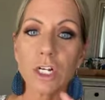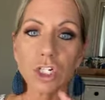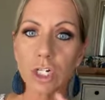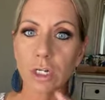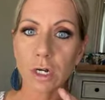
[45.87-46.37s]

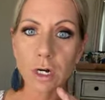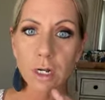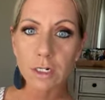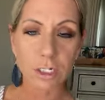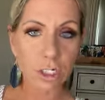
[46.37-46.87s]
She
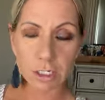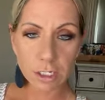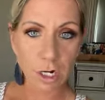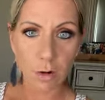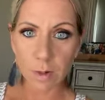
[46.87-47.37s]
could just,
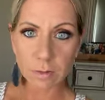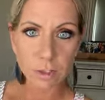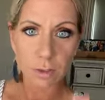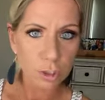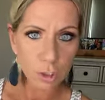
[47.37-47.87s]
you know, it
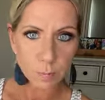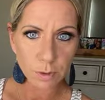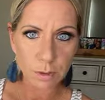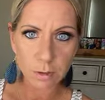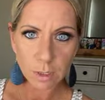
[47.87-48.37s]
was
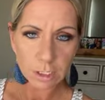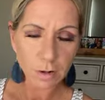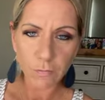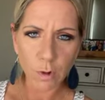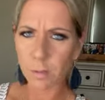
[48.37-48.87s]
super
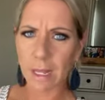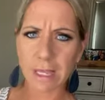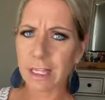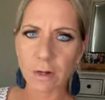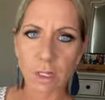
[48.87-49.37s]
affordable. Like I
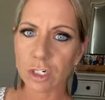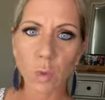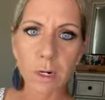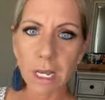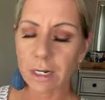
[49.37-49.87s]
think they were like
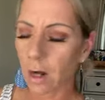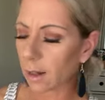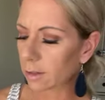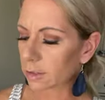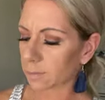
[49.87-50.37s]
20
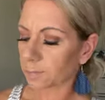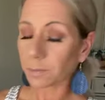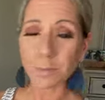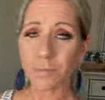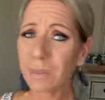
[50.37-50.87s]
$28
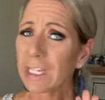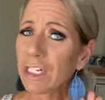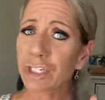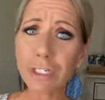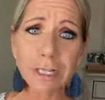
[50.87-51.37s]

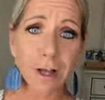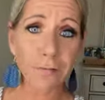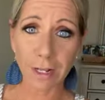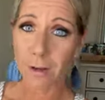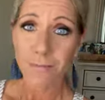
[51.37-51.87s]
she
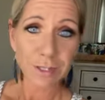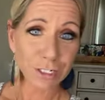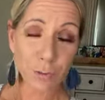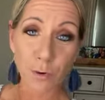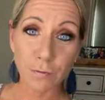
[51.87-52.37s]
loved it.
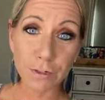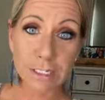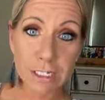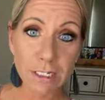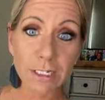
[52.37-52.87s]
She wore it for
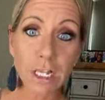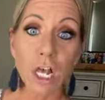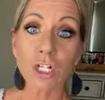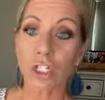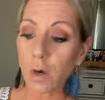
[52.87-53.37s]
seasons,
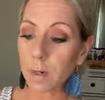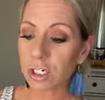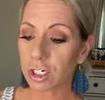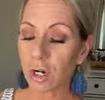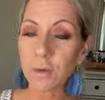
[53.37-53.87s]
so
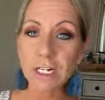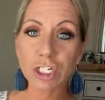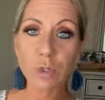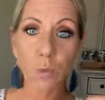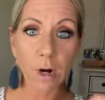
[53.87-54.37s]
much so that
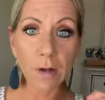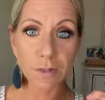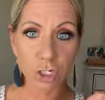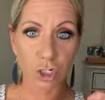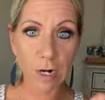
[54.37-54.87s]
she wore out
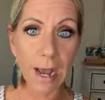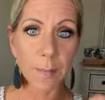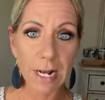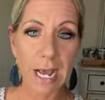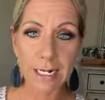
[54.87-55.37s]
the strap
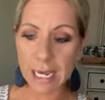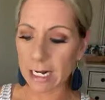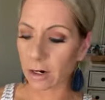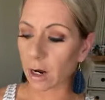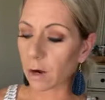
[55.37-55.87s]
and I had to get
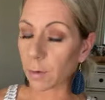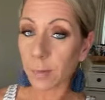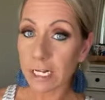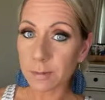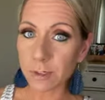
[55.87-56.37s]
her a
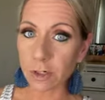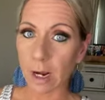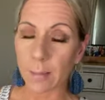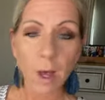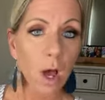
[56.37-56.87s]
replacement
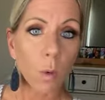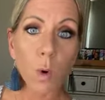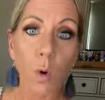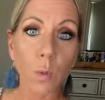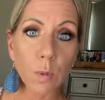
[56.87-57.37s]
strap.
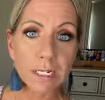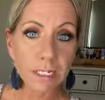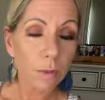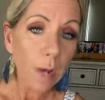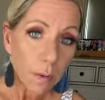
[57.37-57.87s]
Well, we
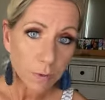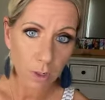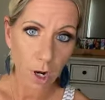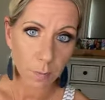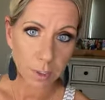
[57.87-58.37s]
did away with the
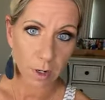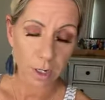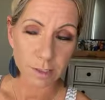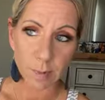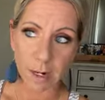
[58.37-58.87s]
Call Me
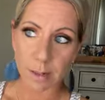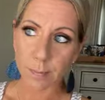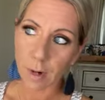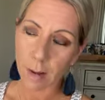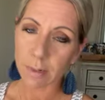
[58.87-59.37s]
Crossbody
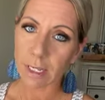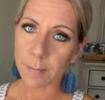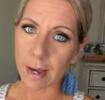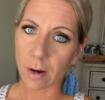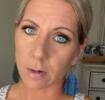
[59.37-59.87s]
probably
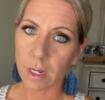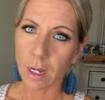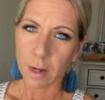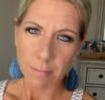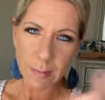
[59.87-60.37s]
about
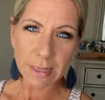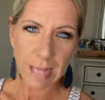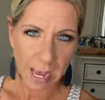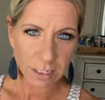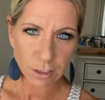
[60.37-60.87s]
maybe
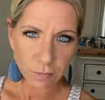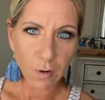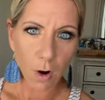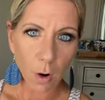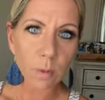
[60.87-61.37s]
last
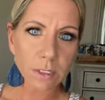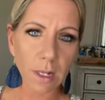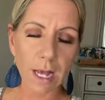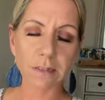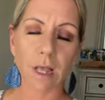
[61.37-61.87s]
fall was the
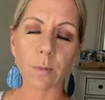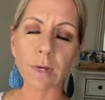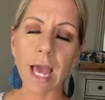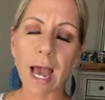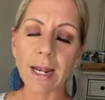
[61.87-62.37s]
last time
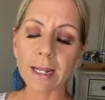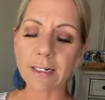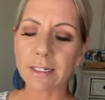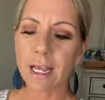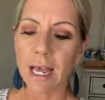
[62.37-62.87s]
we had
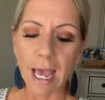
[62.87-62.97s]
it.